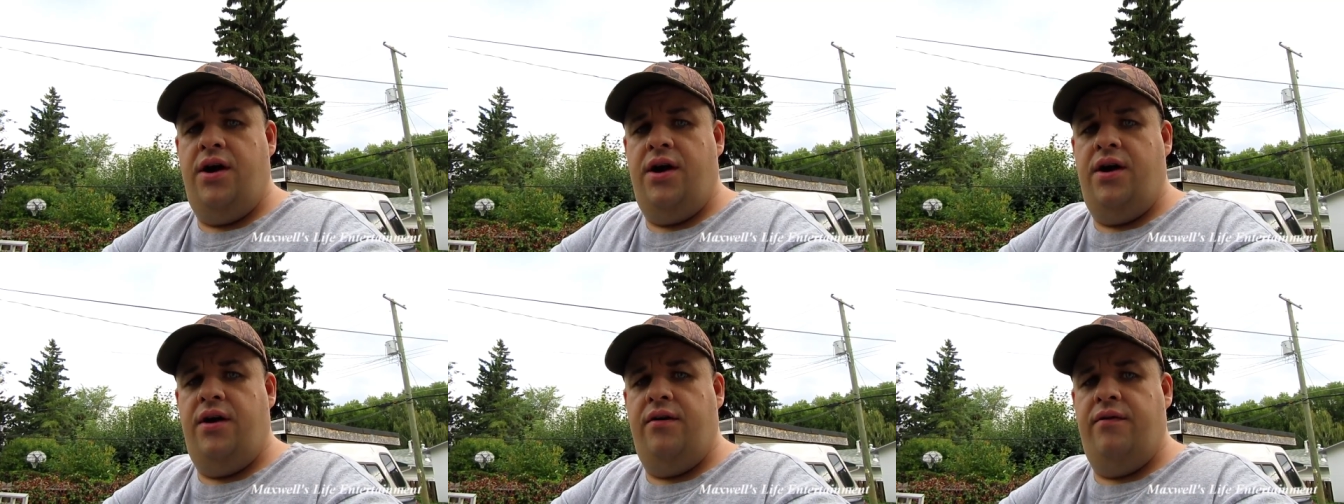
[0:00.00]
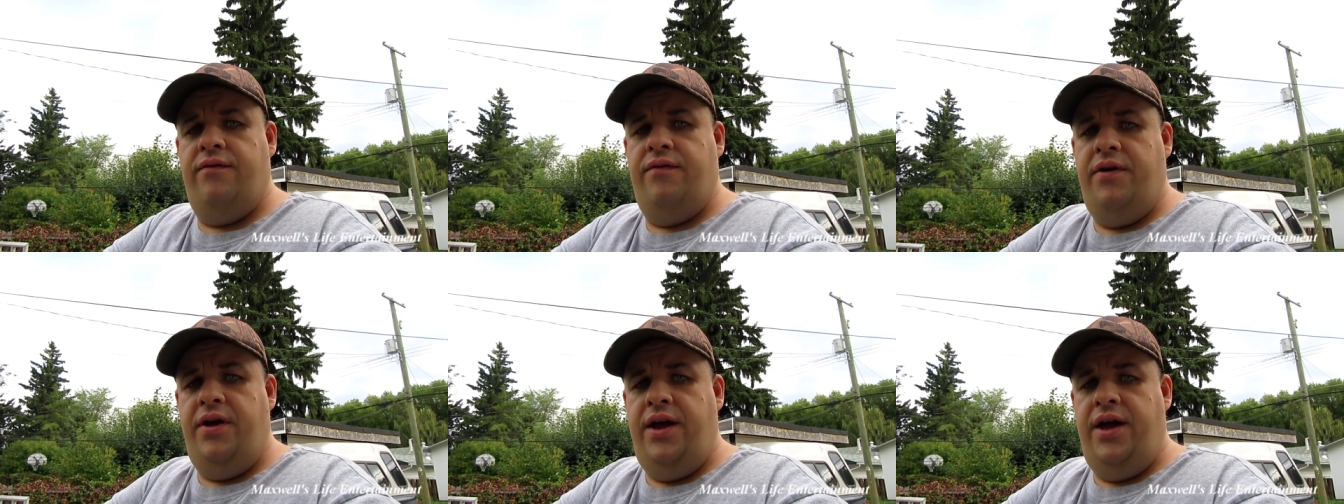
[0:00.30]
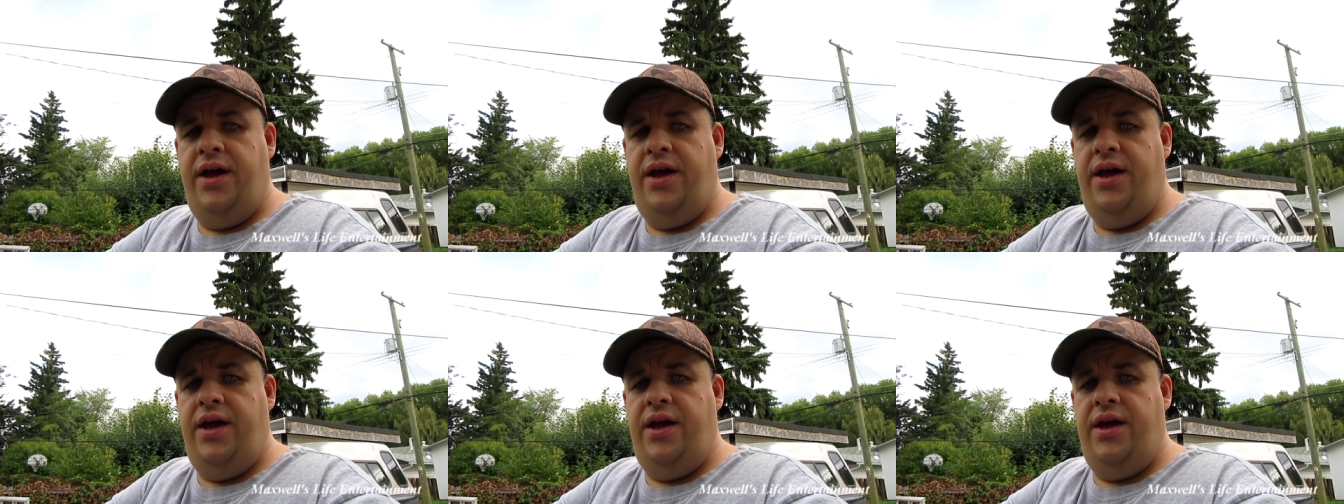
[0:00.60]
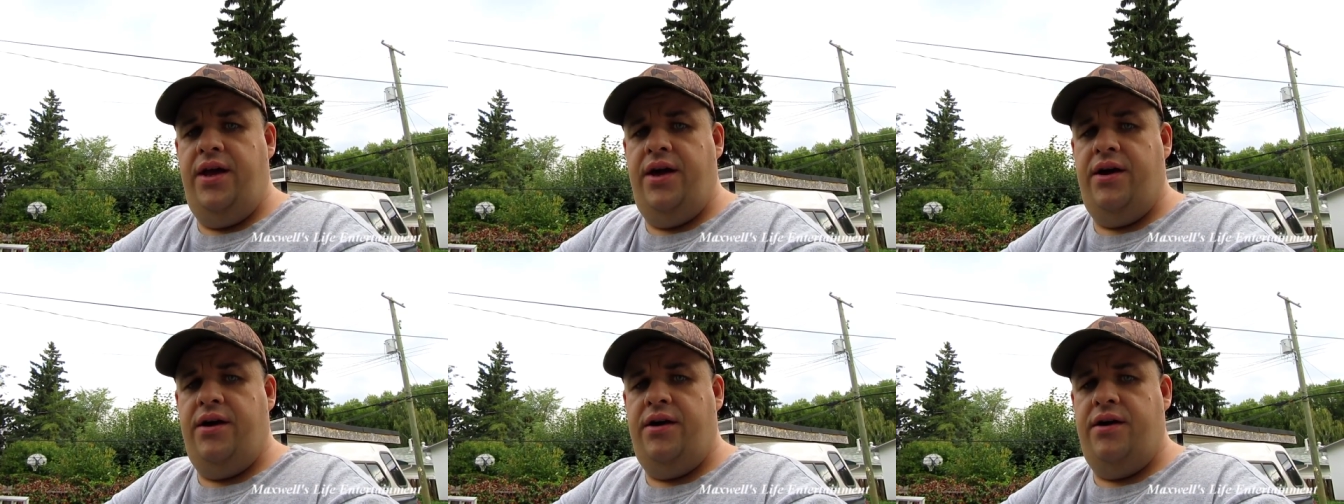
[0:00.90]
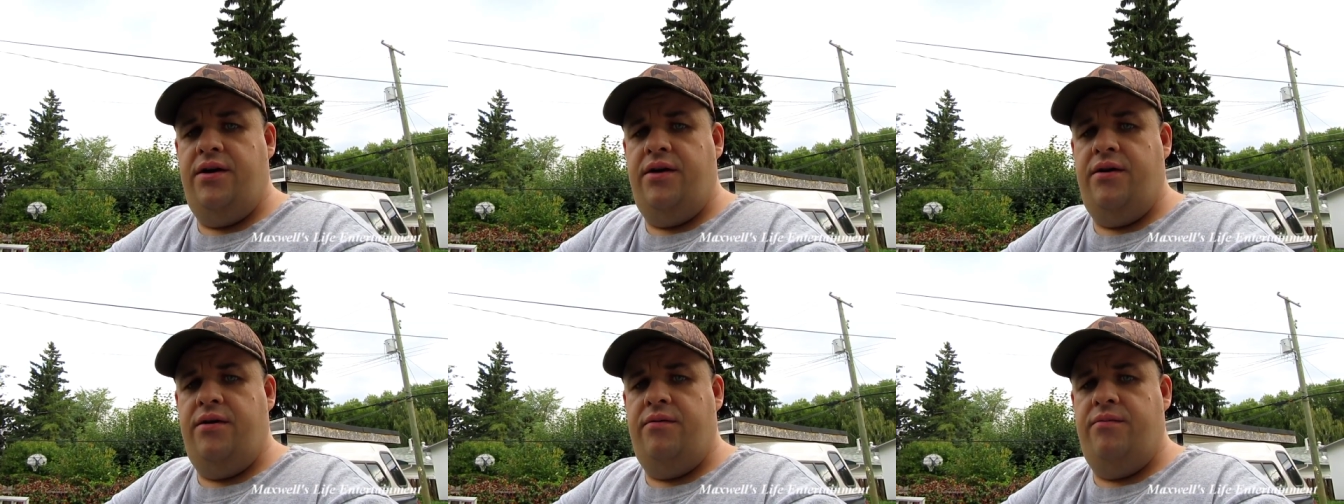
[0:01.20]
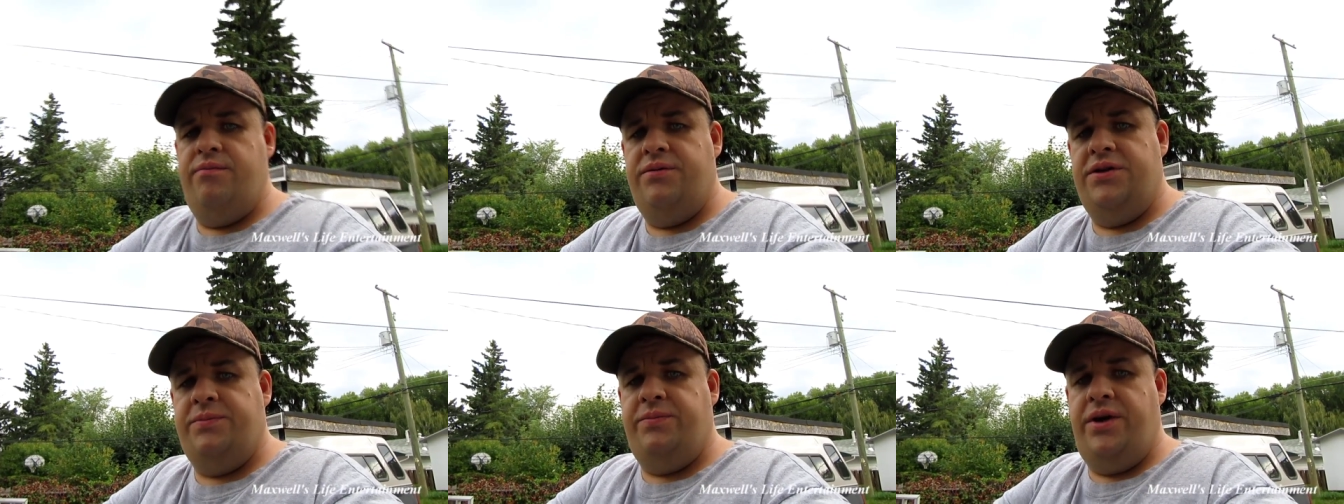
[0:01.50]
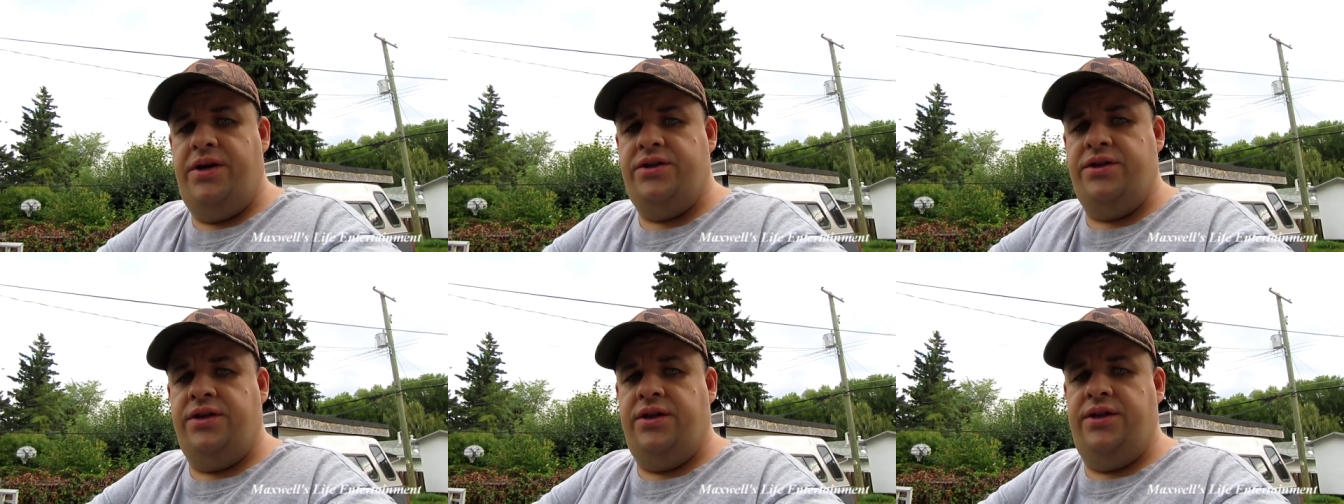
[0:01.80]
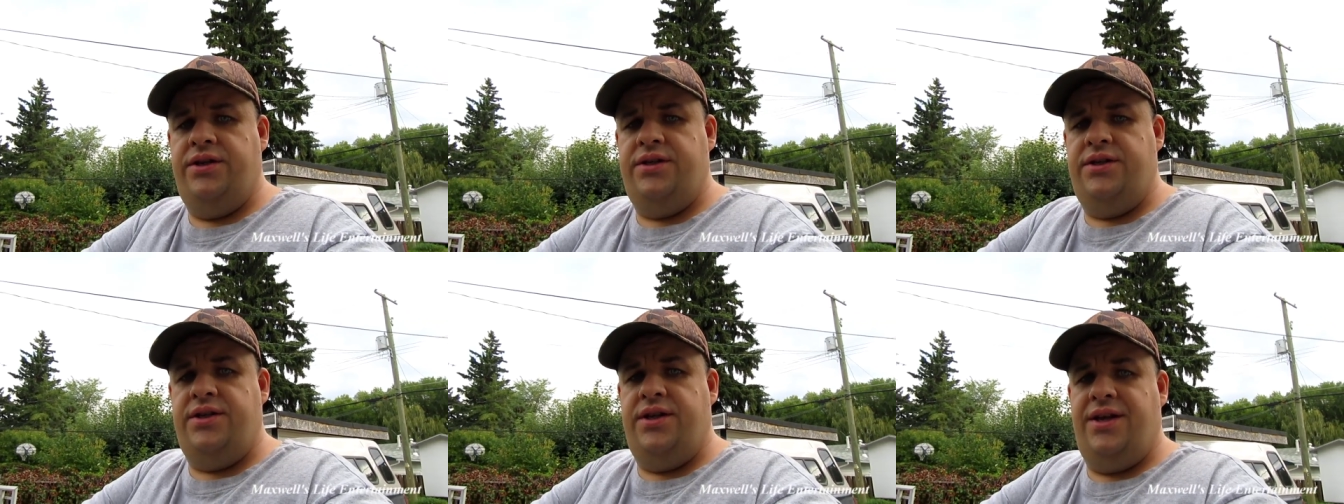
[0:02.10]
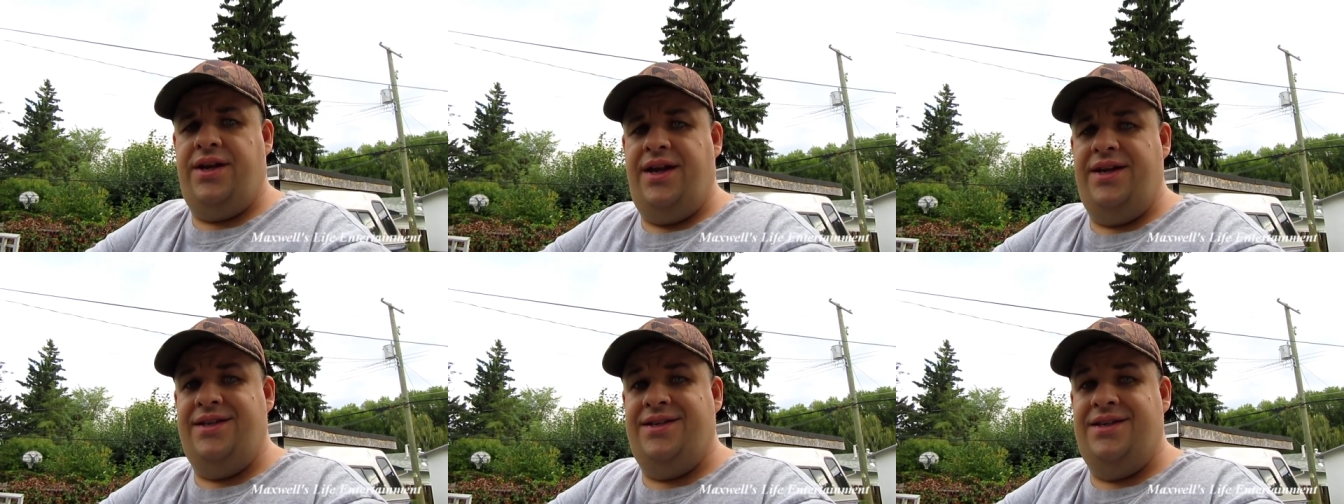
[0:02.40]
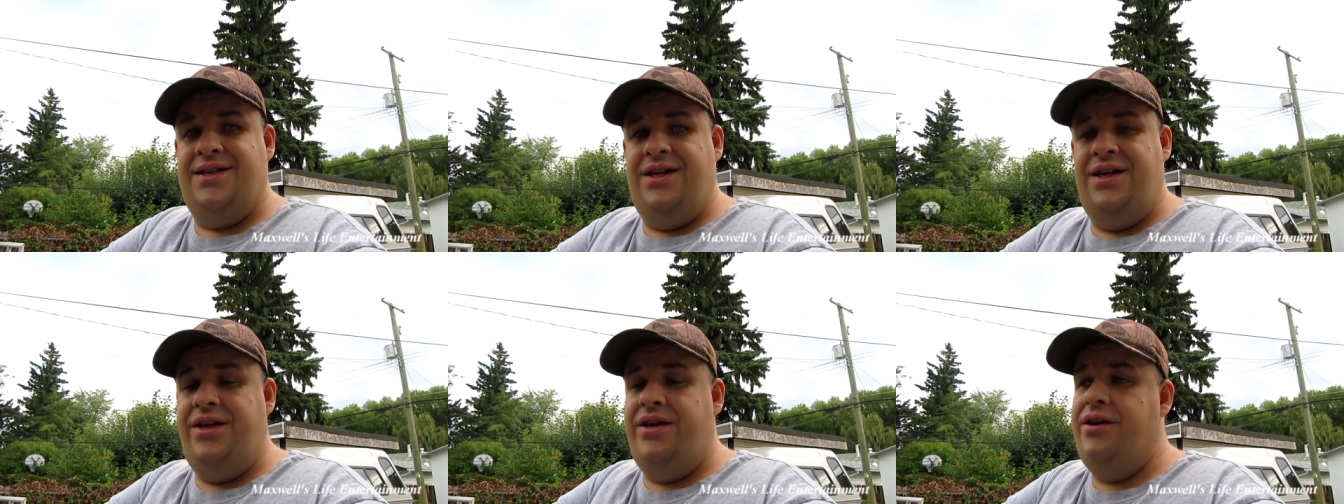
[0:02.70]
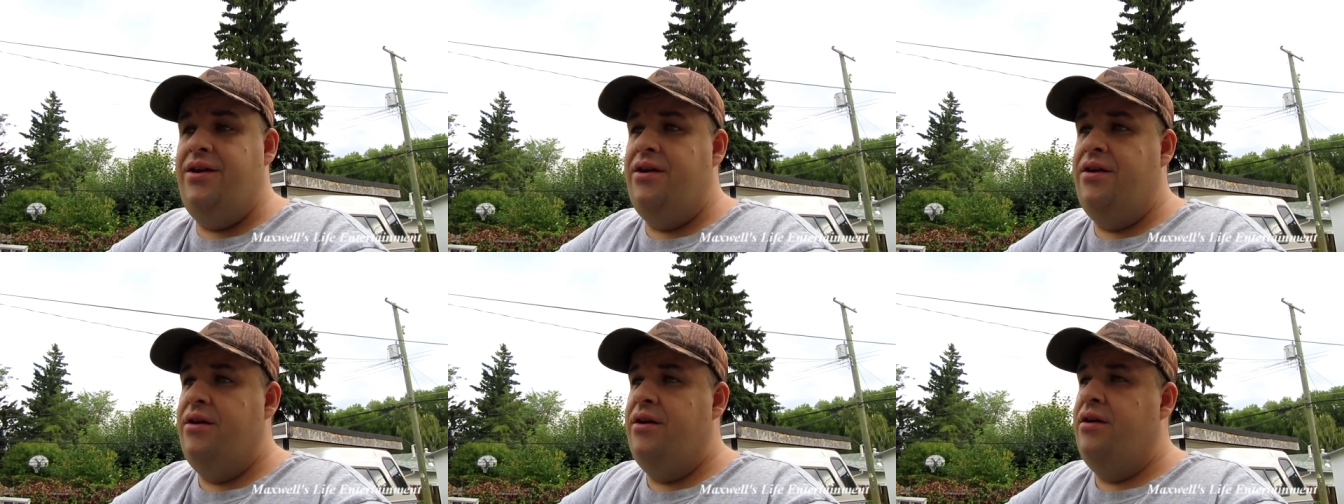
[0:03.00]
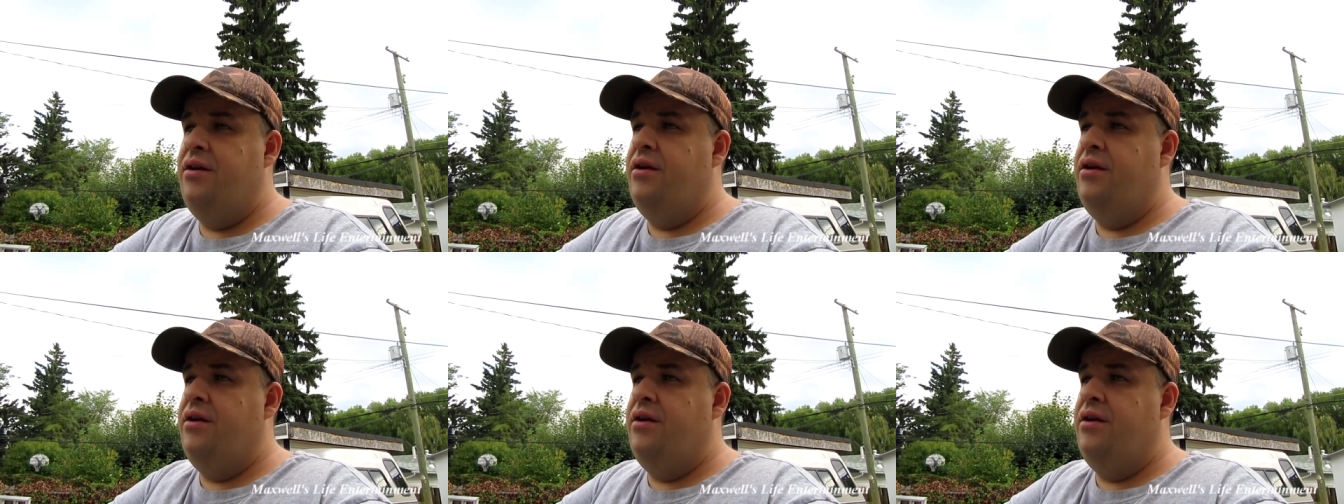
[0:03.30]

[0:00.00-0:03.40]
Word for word: of a uh, specialist that I seen